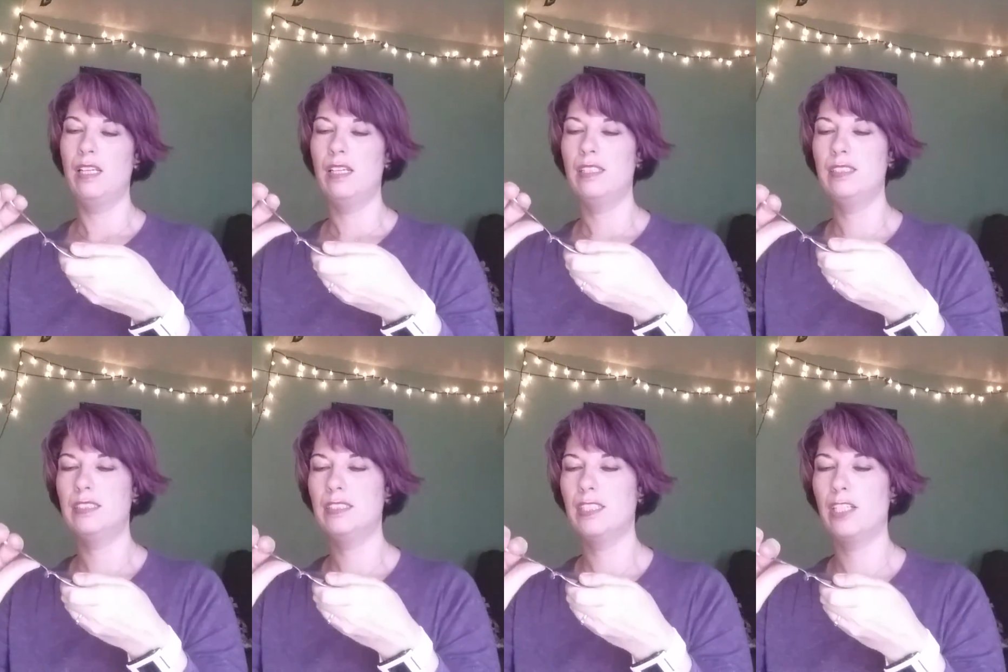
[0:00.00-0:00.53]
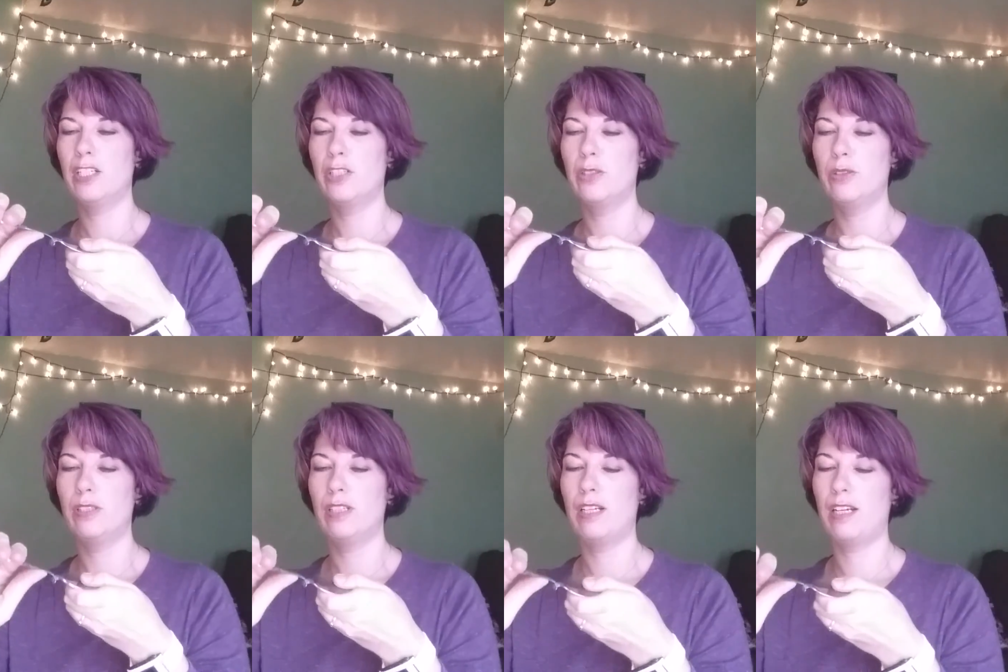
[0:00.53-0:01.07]
And
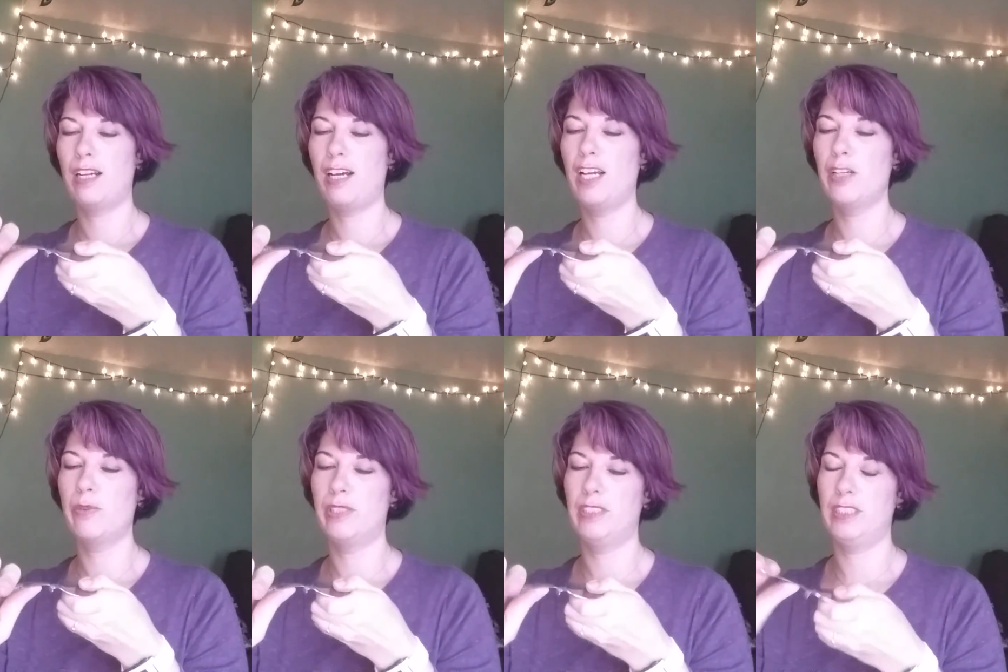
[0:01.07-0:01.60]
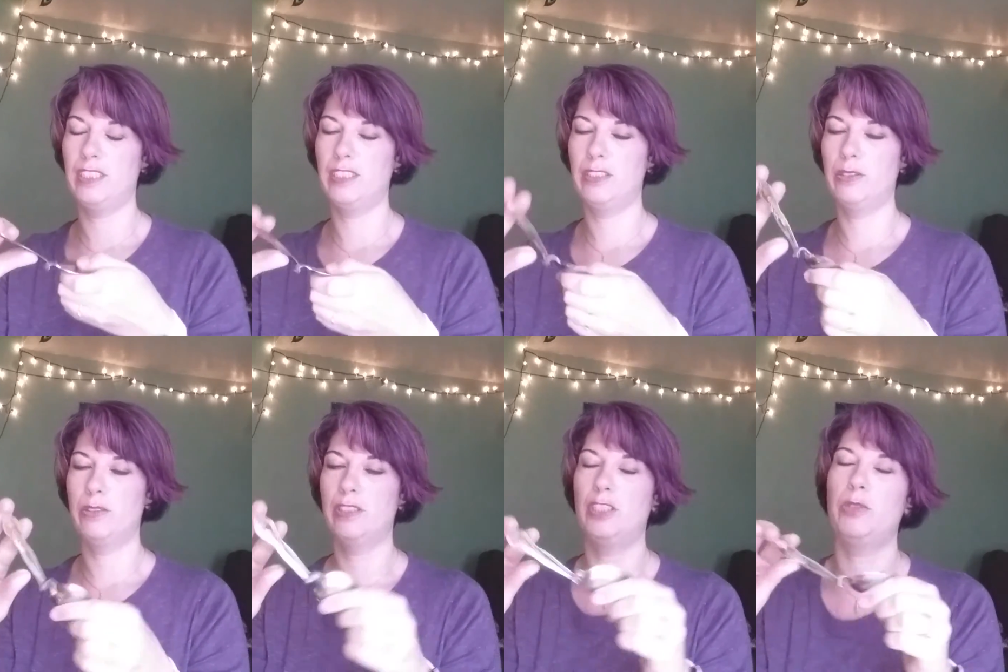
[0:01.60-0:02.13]
so I went
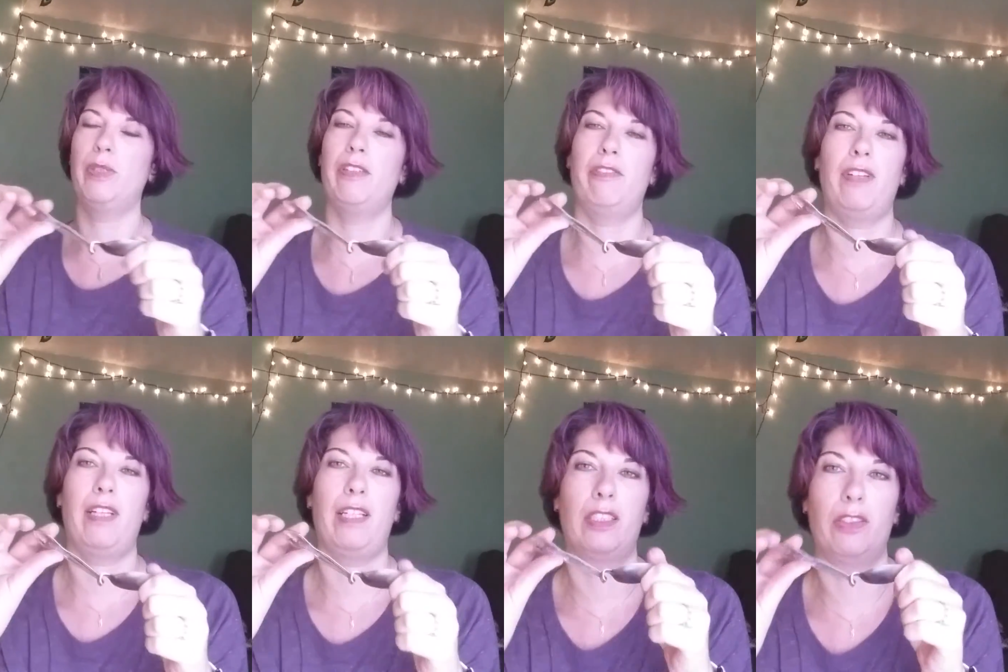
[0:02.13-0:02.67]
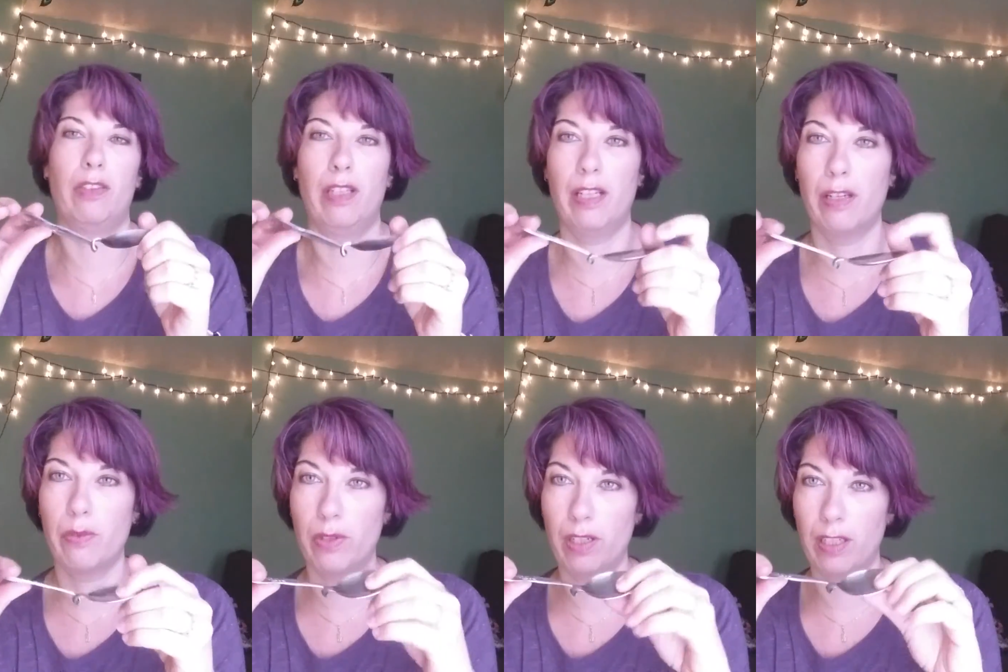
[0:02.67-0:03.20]
to a sweet
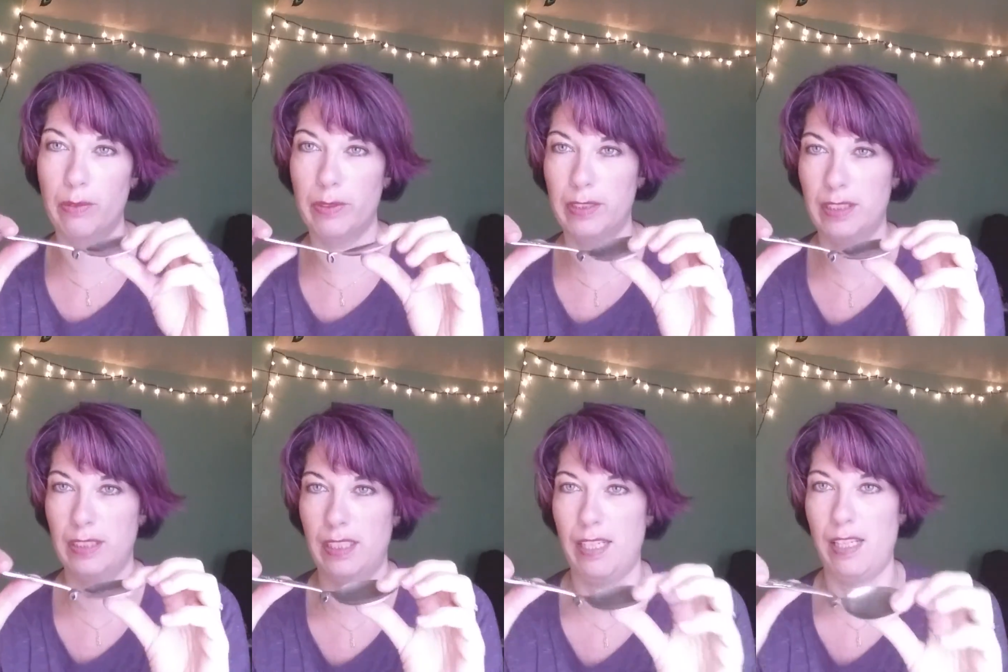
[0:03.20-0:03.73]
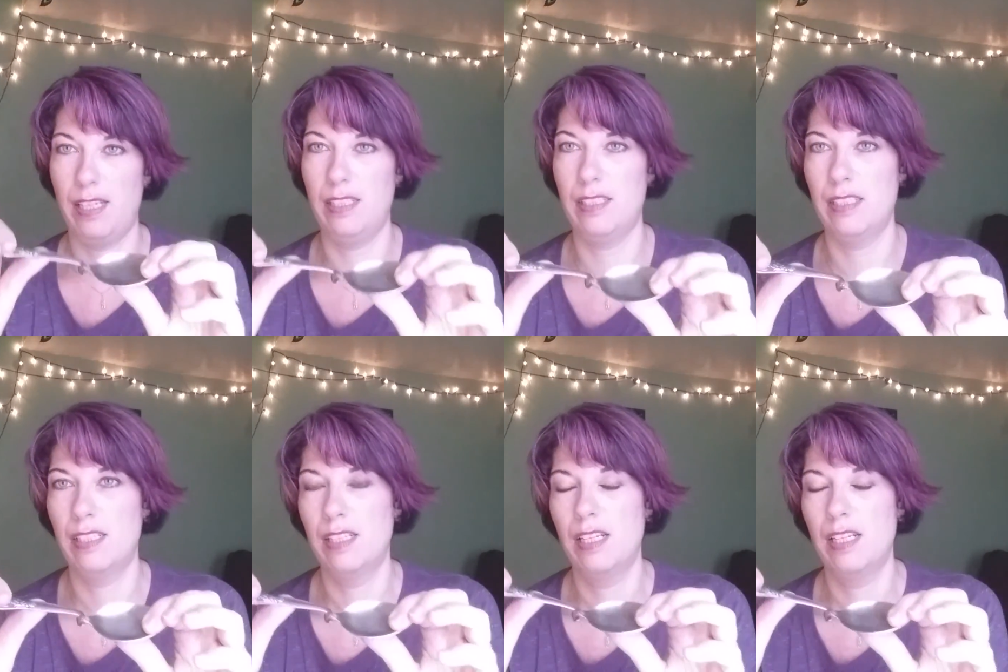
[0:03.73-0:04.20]
factory when I was a kid,